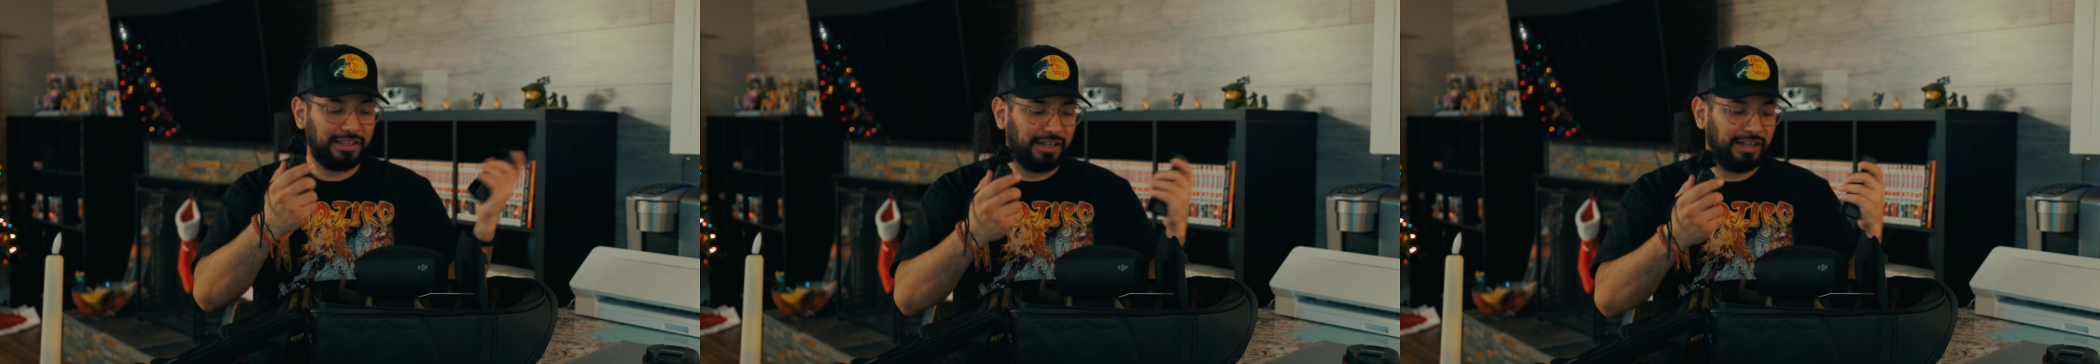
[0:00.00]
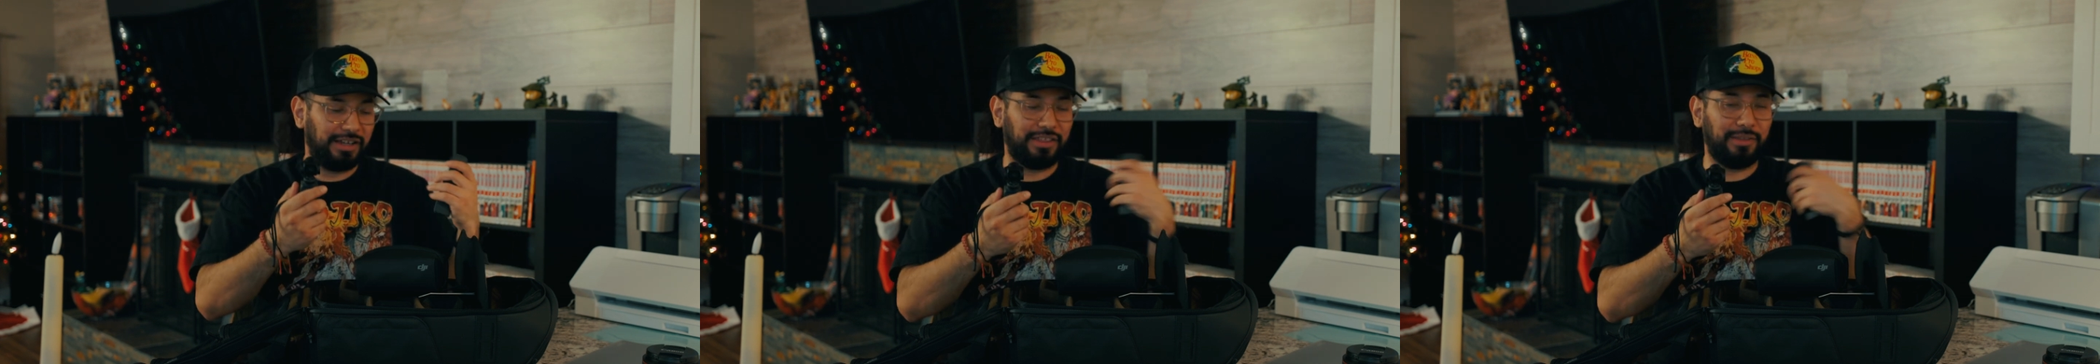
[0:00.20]

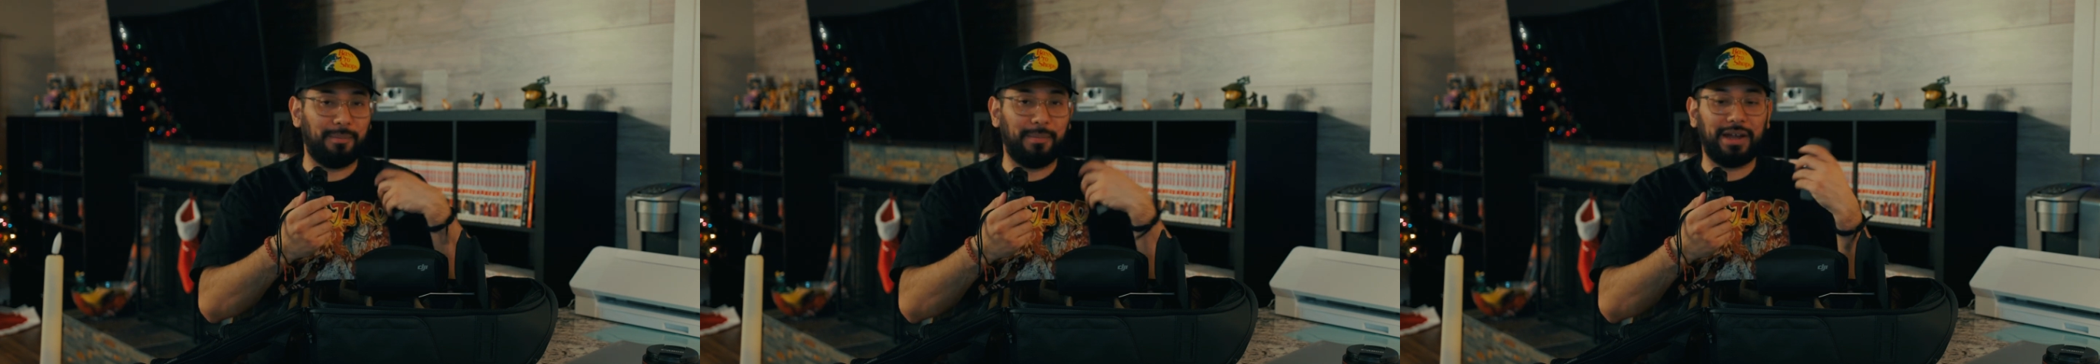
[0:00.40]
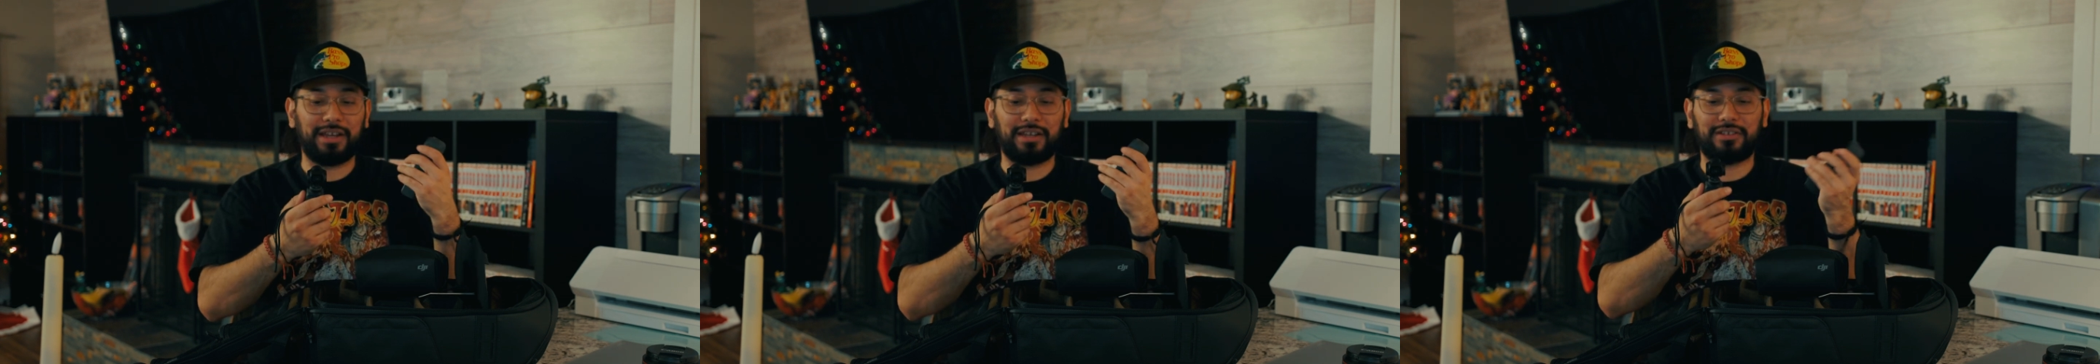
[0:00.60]
the
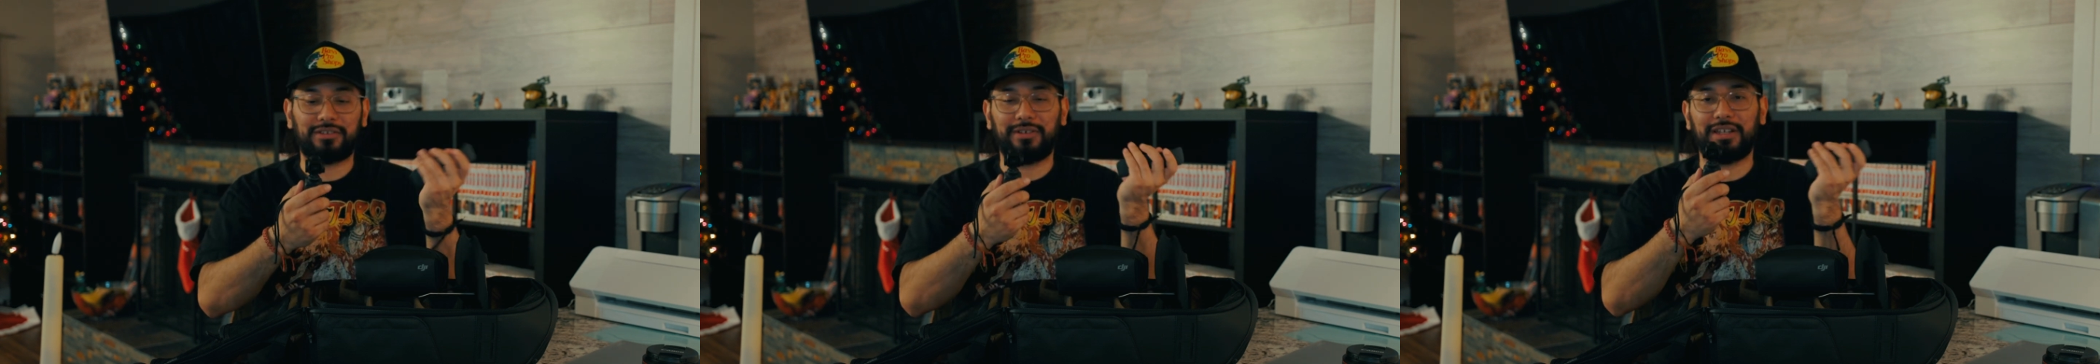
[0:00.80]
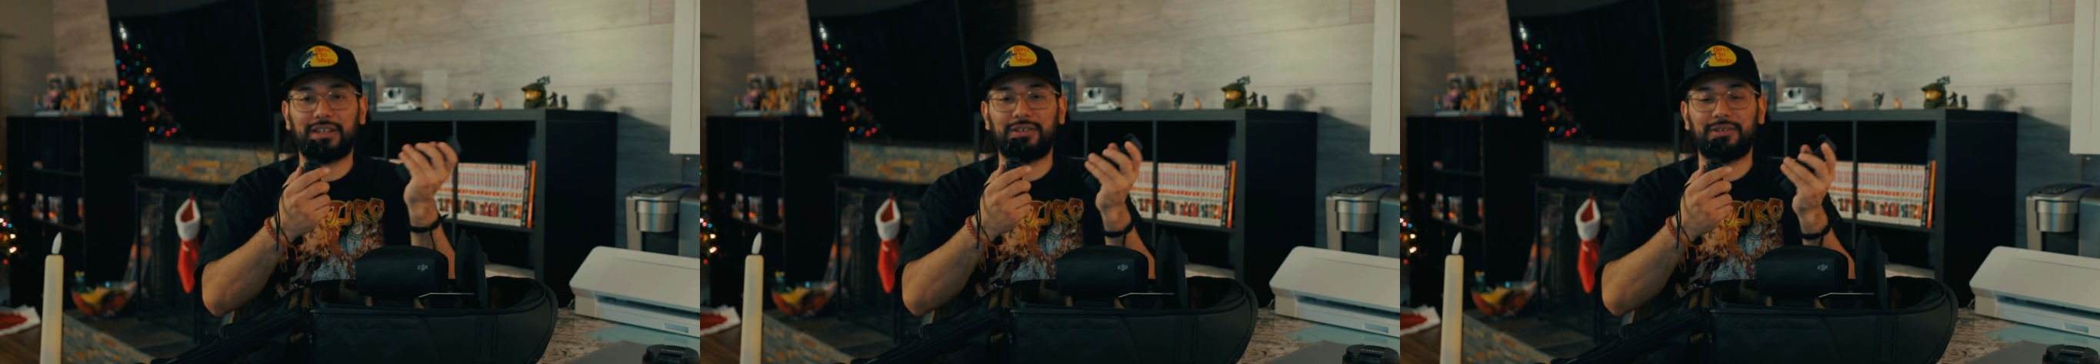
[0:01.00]
mic
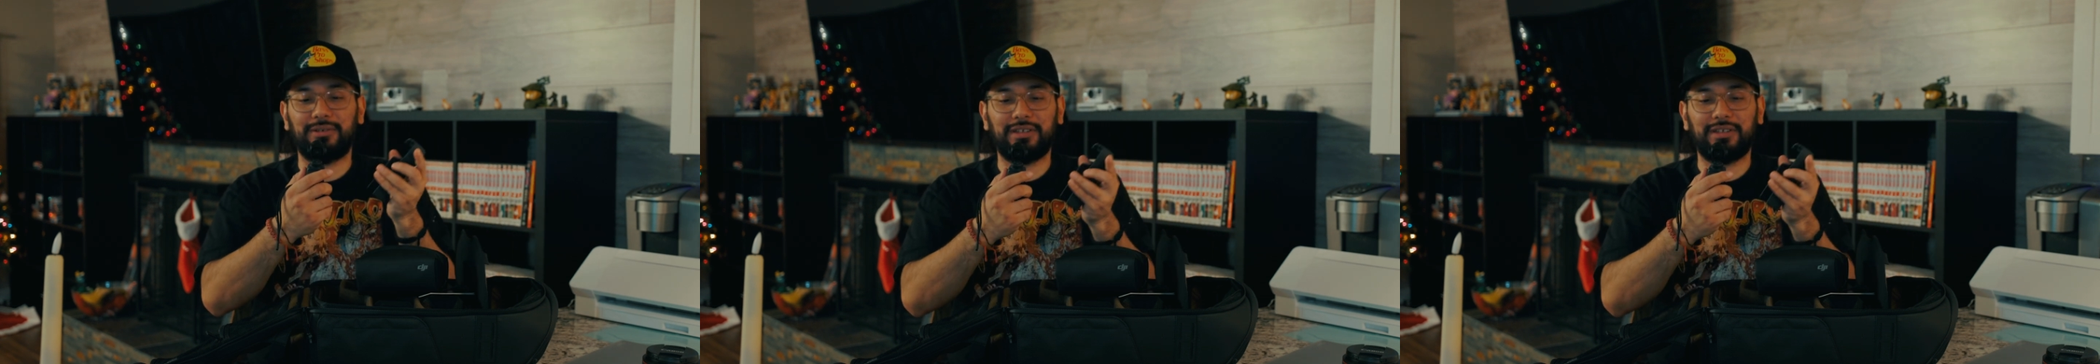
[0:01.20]
straight to